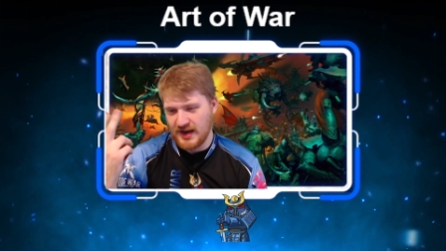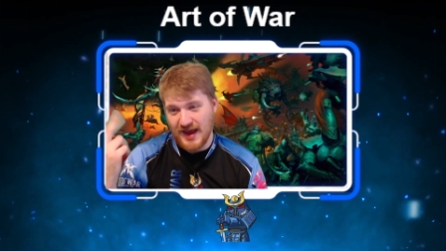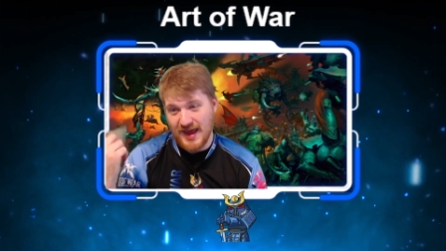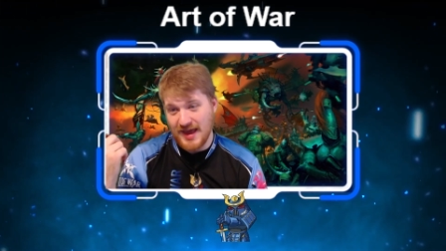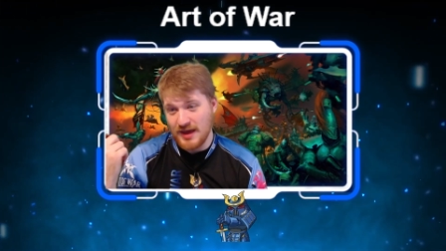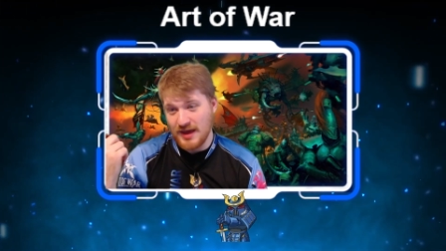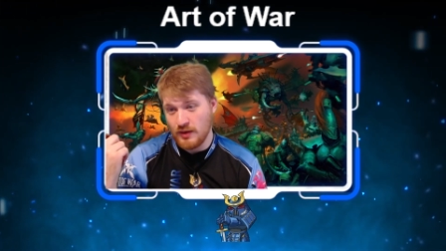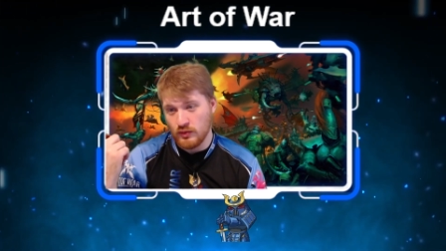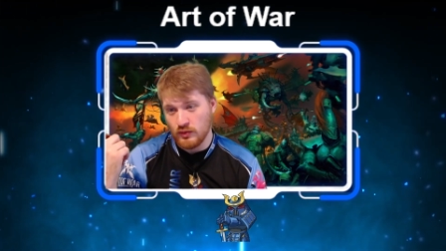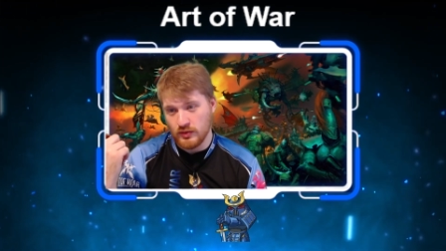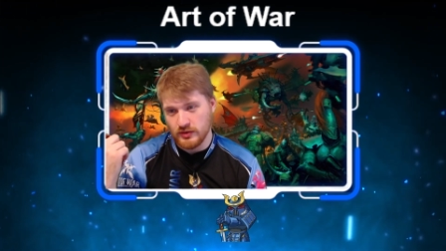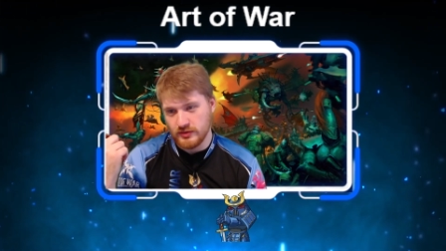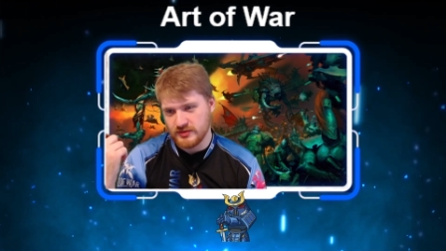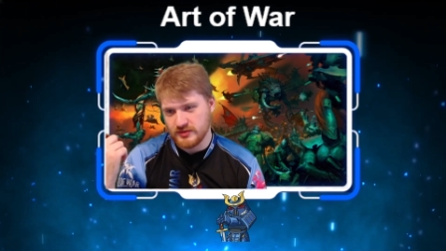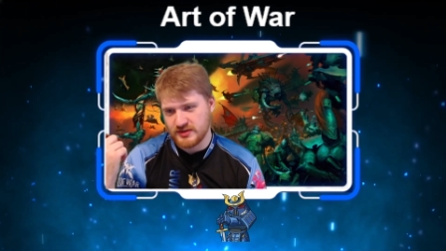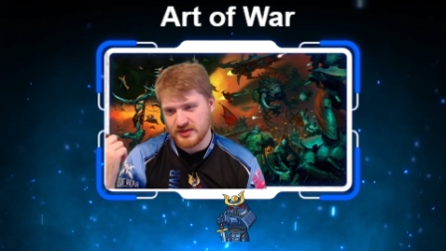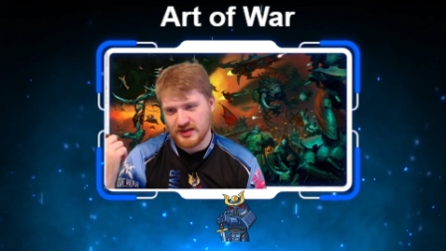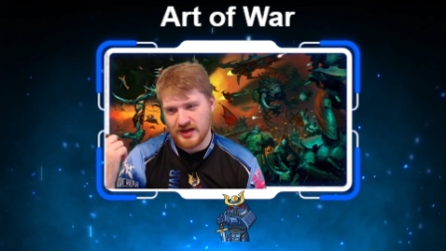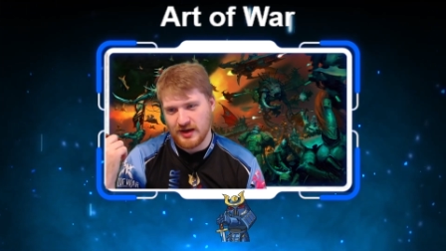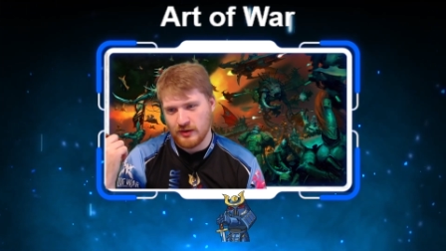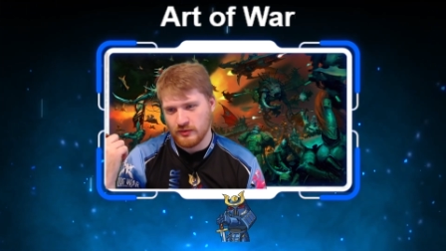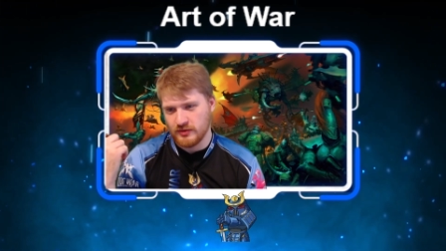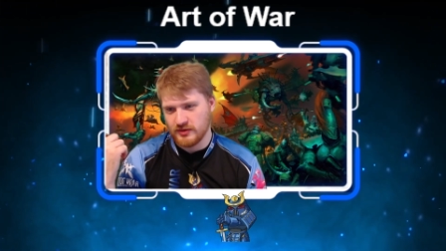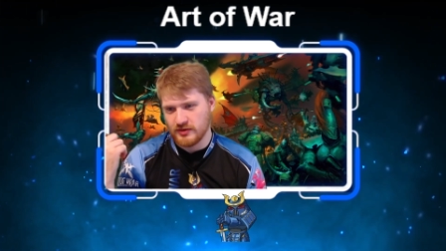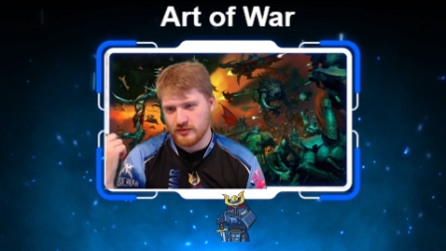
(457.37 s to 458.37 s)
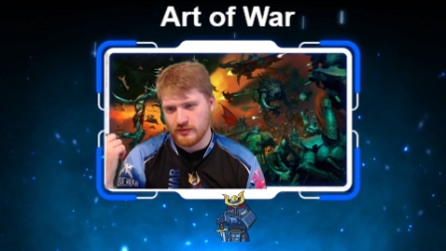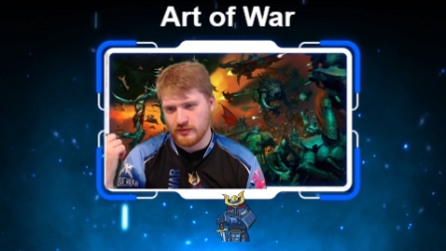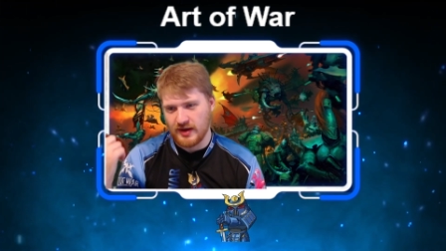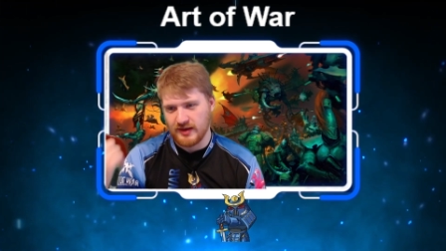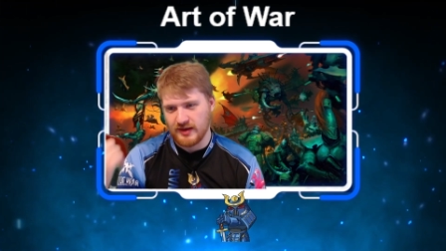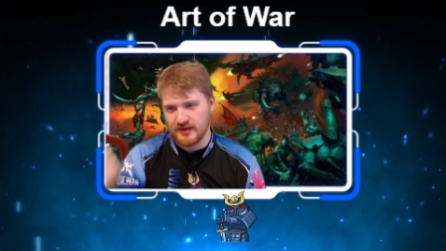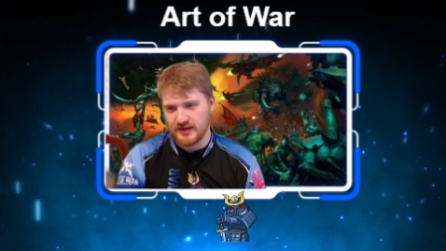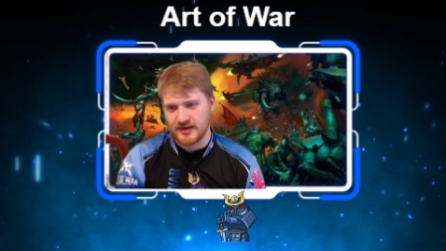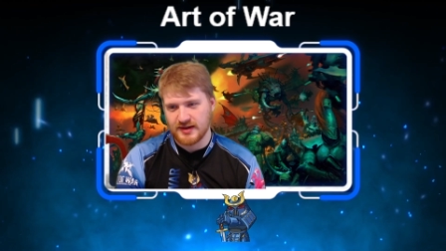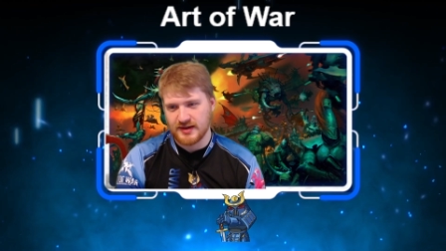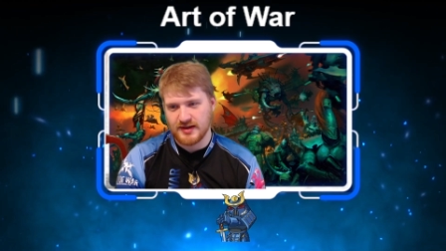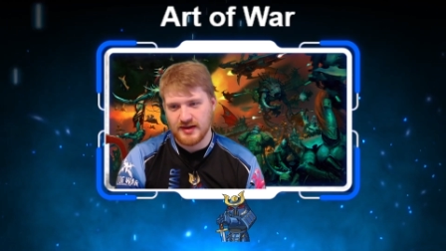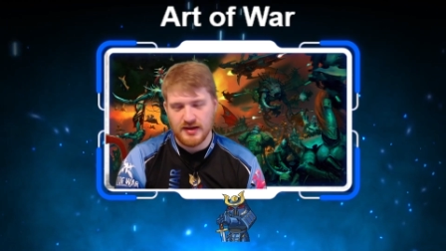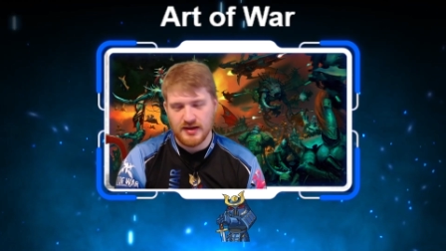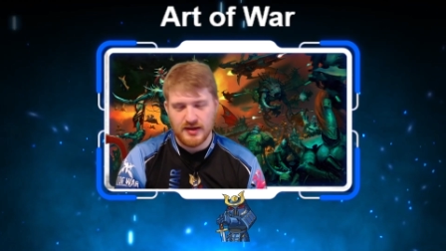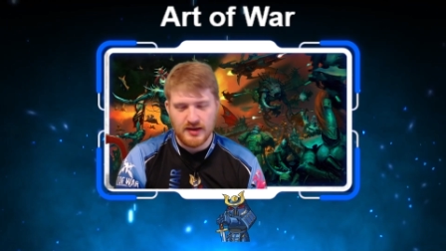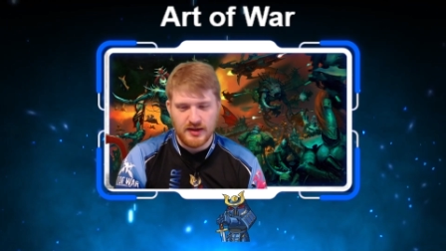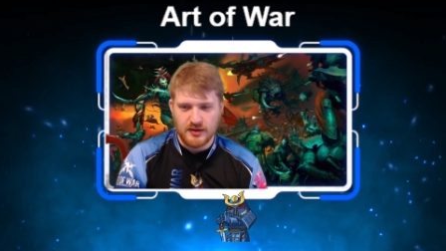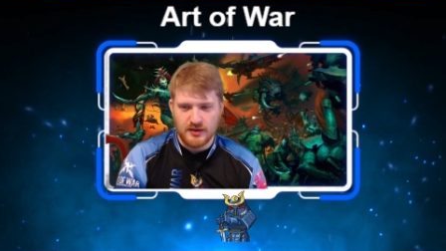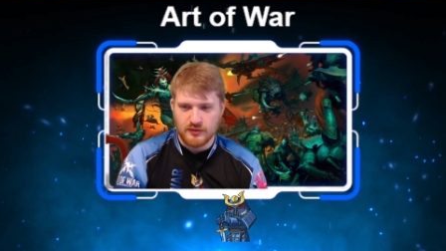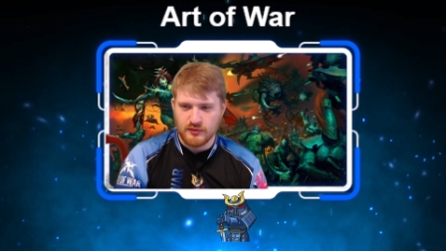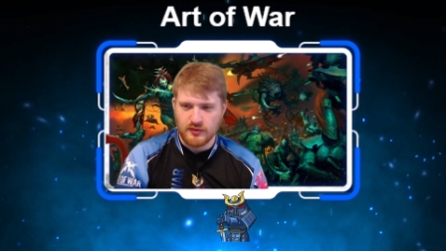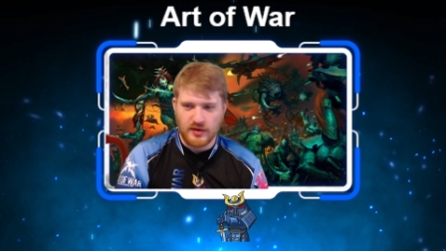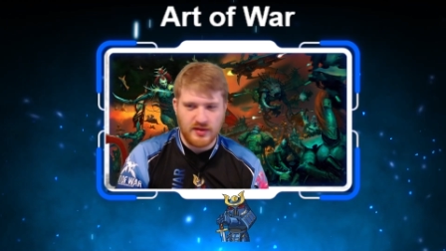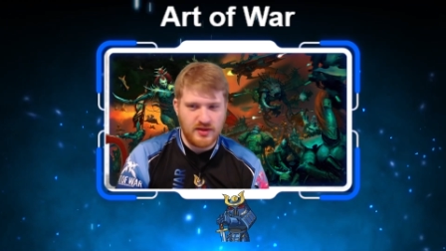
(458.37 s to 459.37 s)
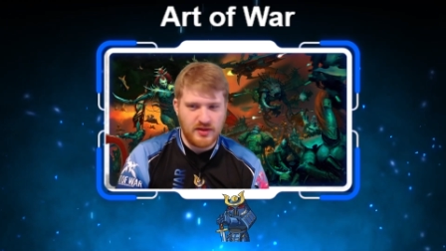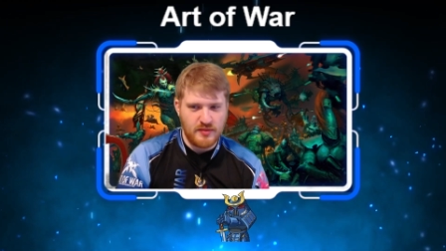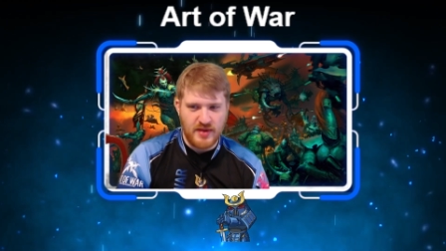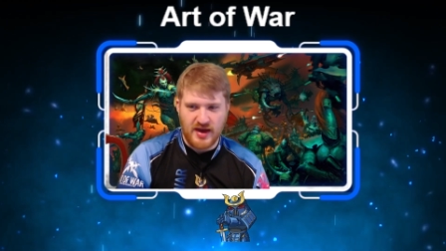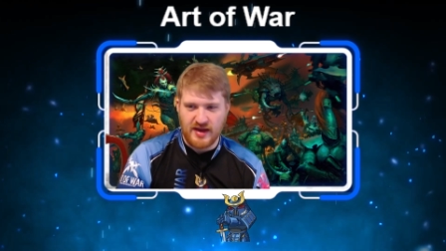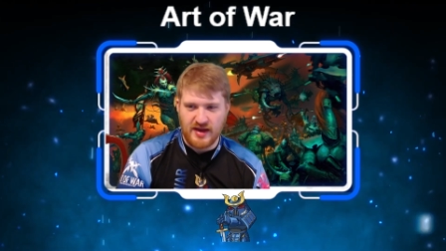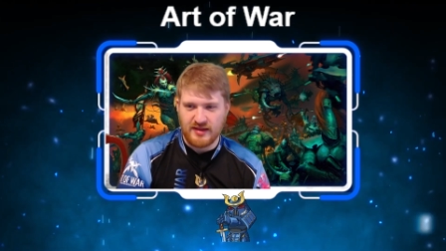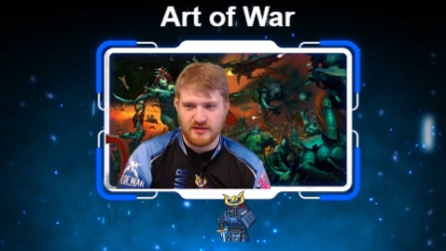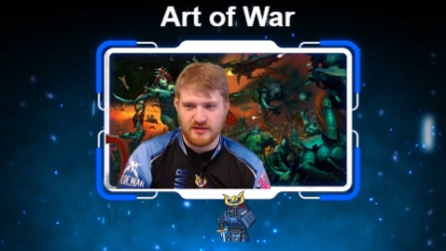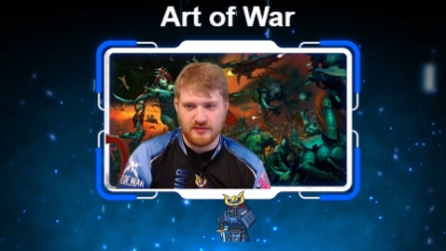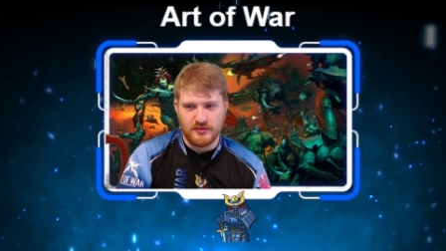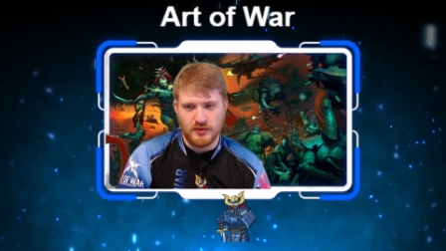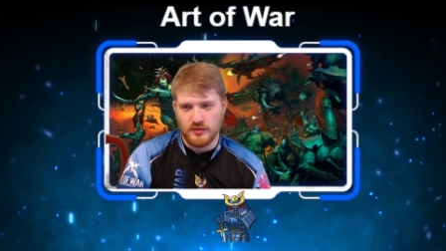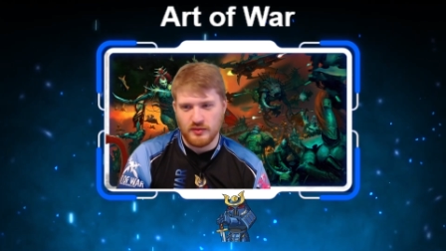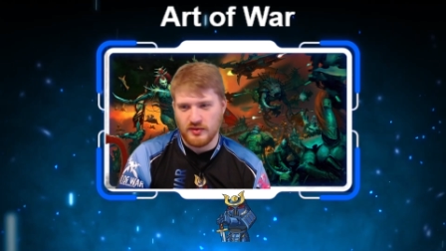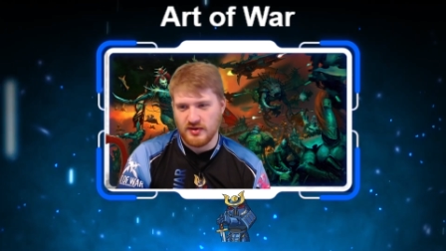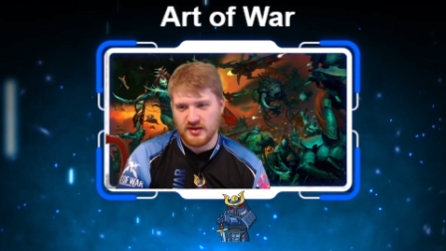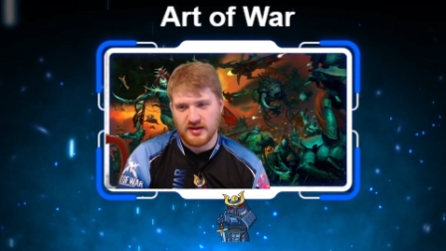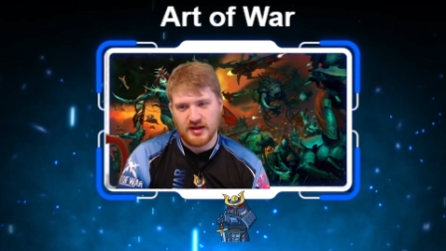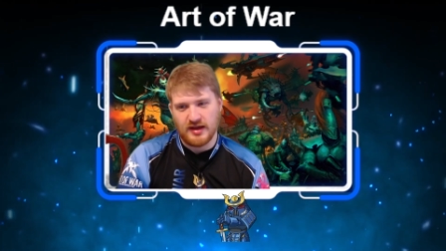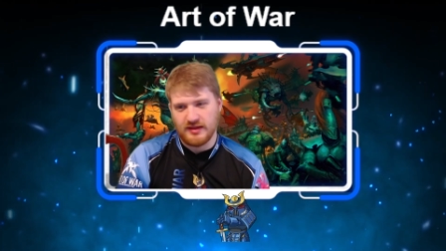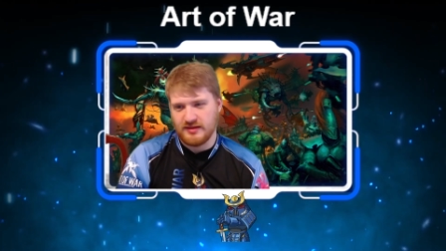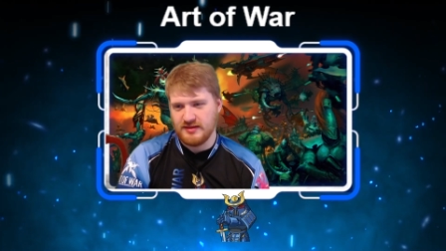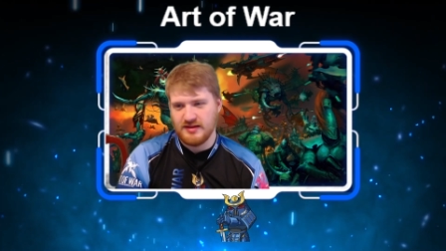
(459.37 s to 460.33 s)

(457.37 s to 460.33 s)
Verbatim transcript: eight wounds now with the relic. Run the math if you want. Nothing,